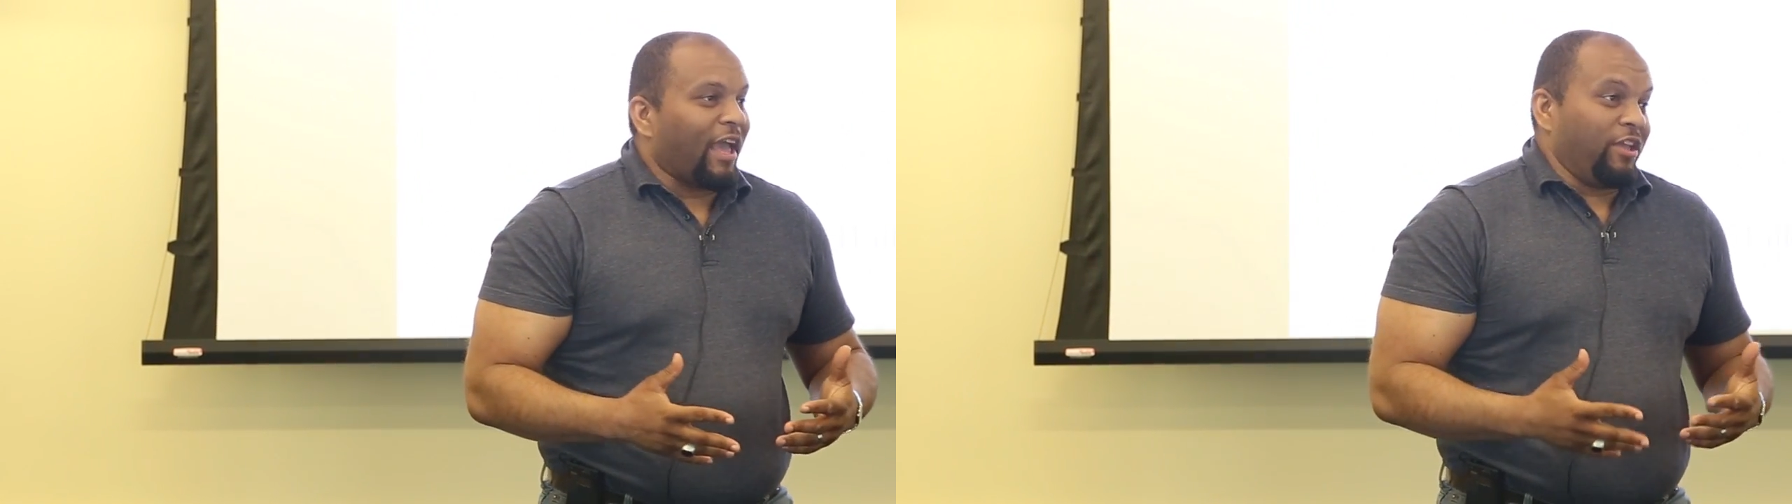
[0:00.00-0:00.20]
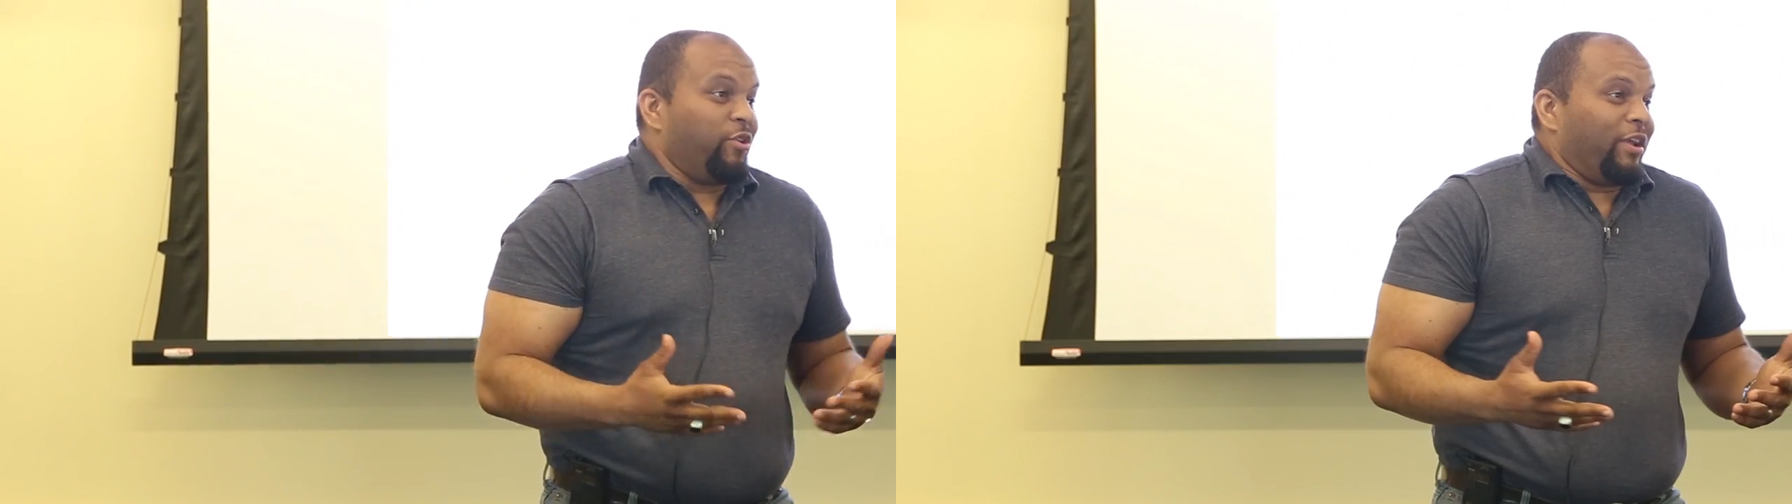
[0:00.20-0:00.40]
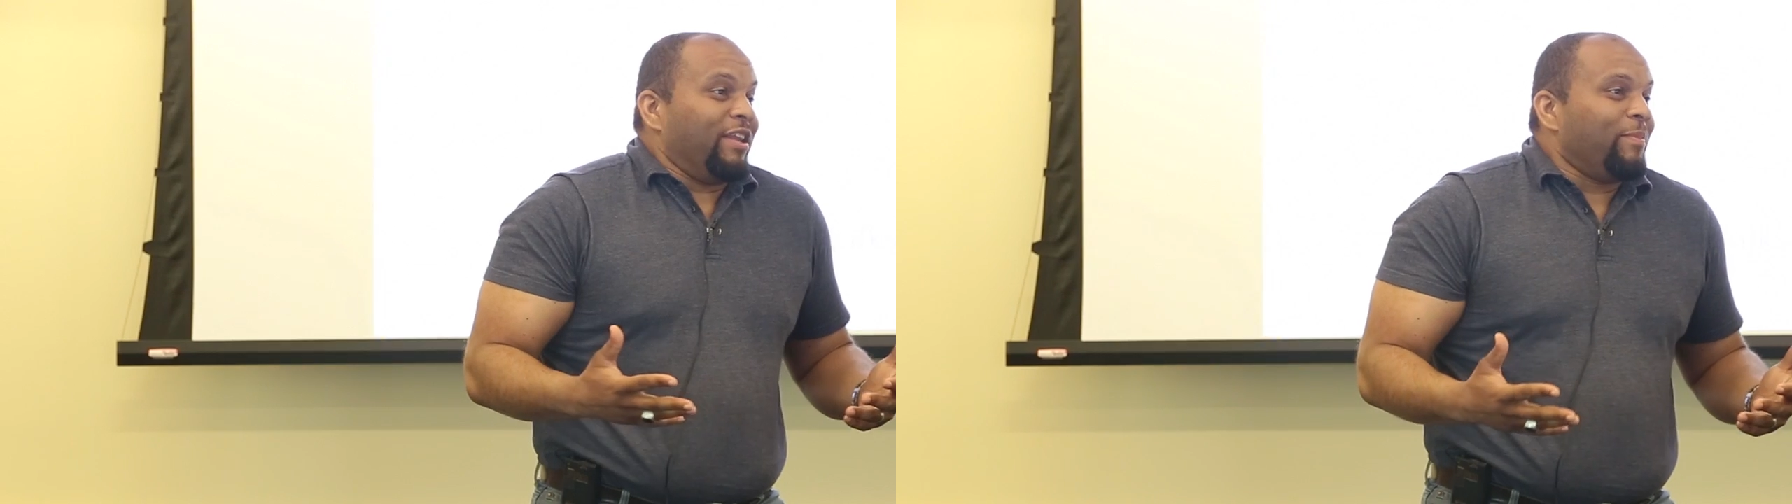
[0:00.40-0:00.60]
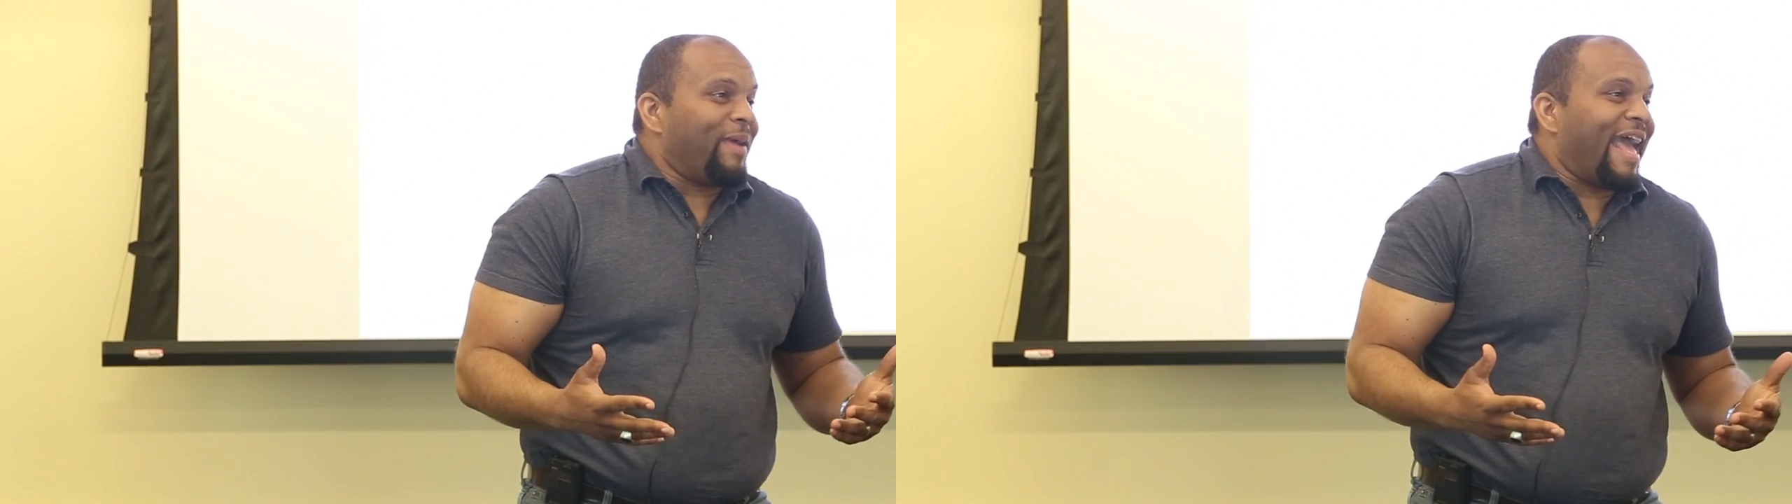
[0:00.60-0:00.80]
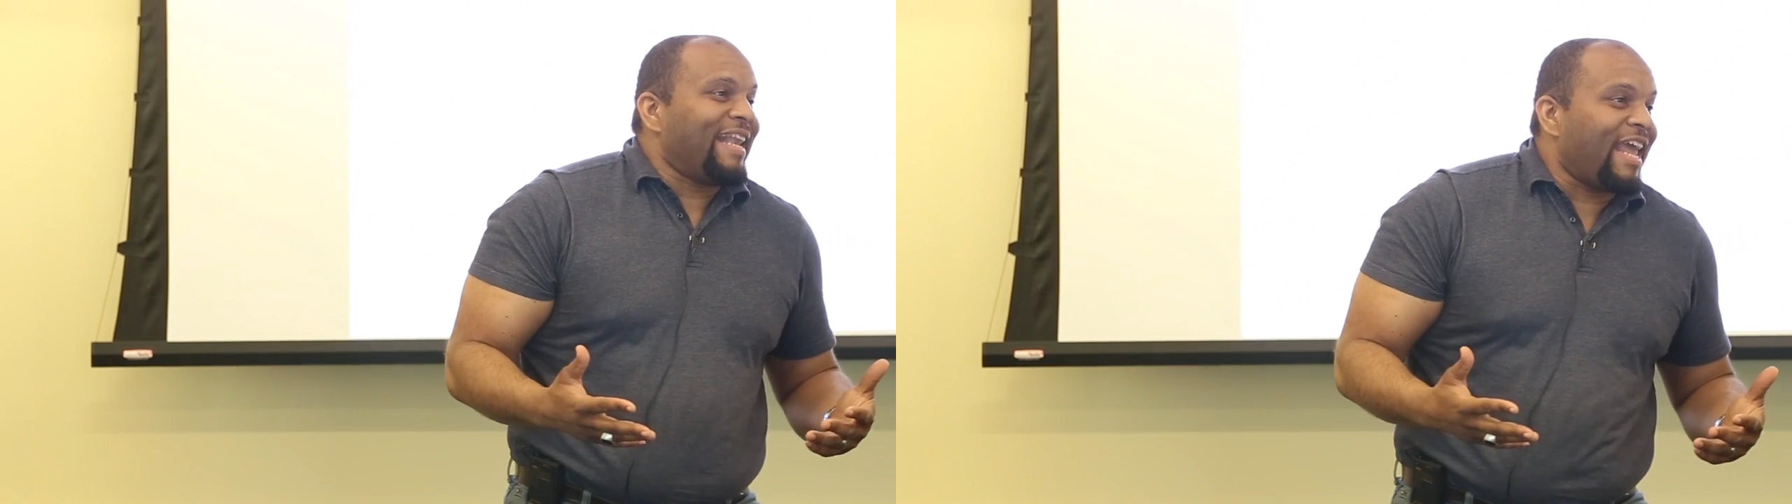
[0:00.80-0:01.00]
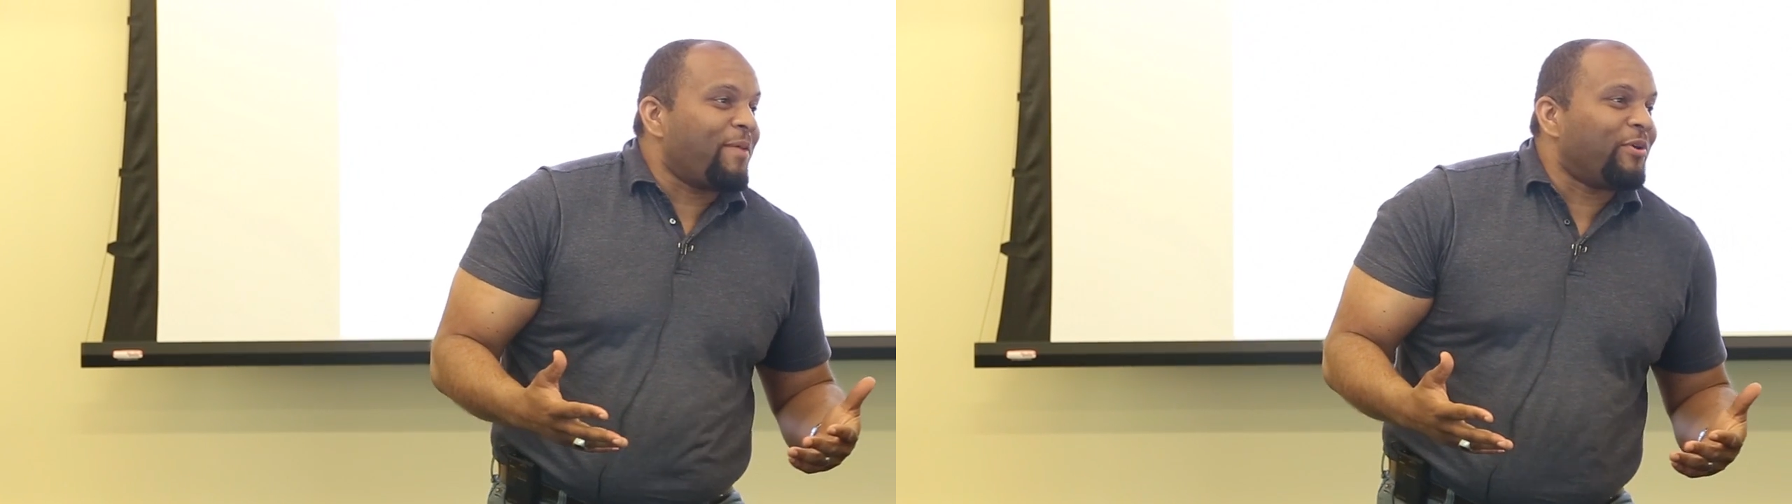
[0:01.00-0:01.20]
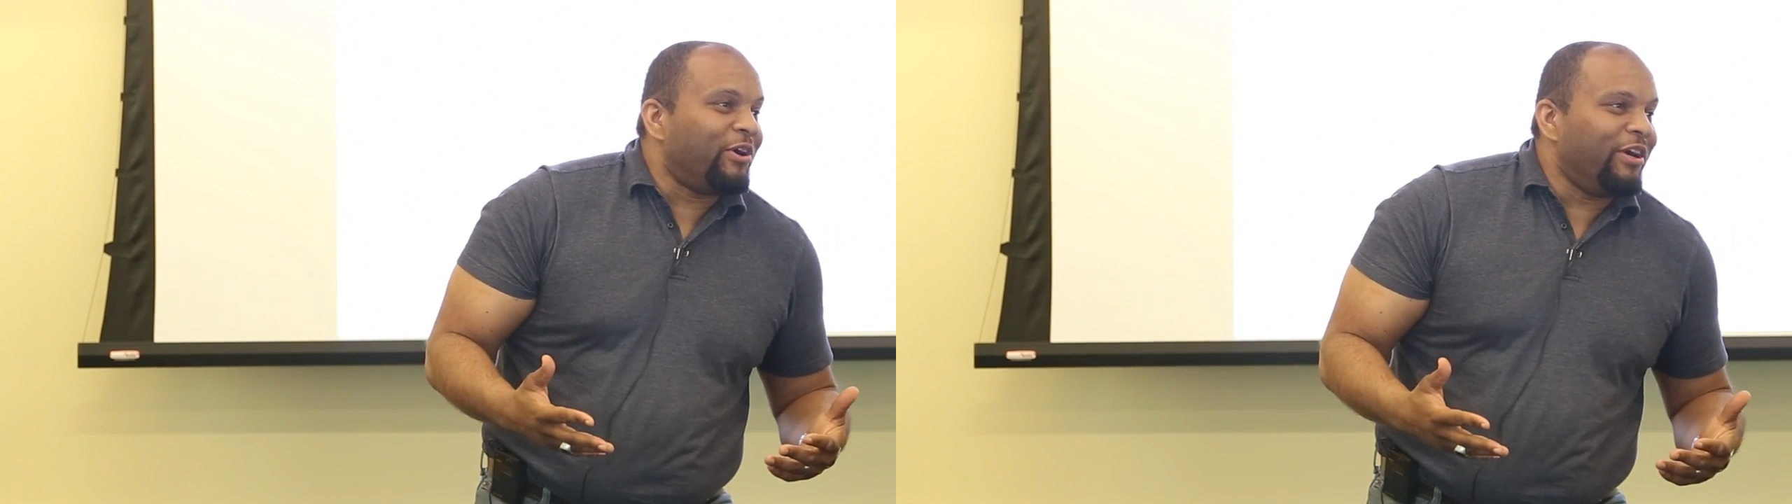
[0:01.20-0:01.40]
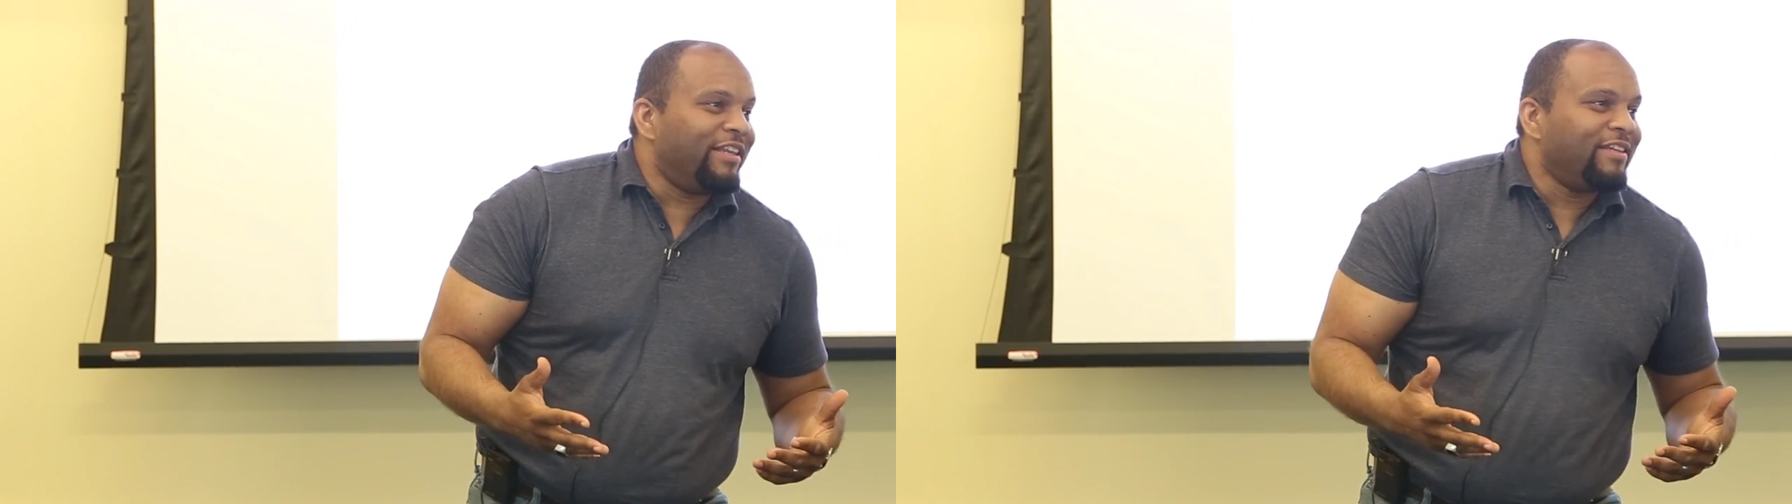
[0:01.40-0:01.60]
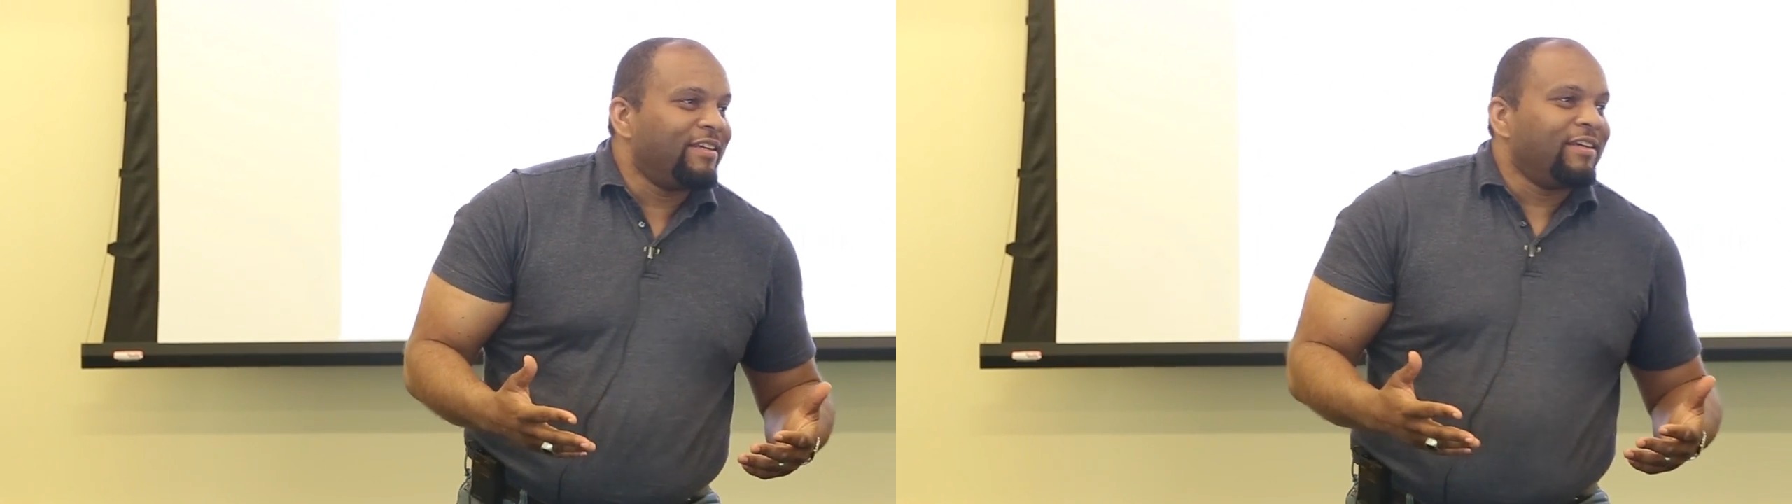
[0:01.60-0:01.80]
and you're in a bad neighborhood.